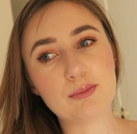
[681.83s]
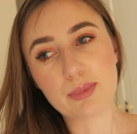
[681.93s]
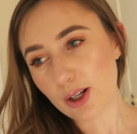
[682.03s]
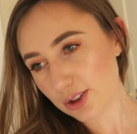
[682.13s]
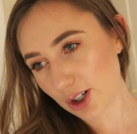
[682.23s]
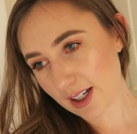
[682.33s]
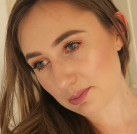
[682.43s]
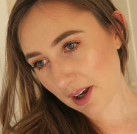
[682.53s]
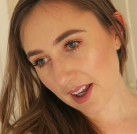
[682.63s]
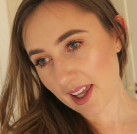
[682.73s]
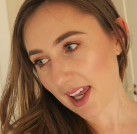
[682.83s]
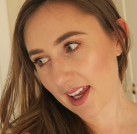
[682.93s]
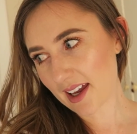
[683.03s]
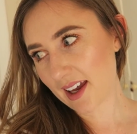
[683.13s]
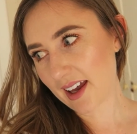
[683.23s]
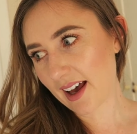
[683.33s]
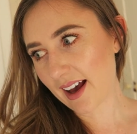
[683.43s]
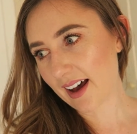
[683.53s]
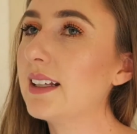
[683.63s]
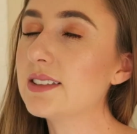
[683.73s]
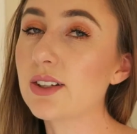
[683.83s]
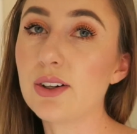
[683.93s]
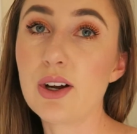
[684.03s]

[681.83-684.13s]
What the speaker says: blow dried my hair. need to go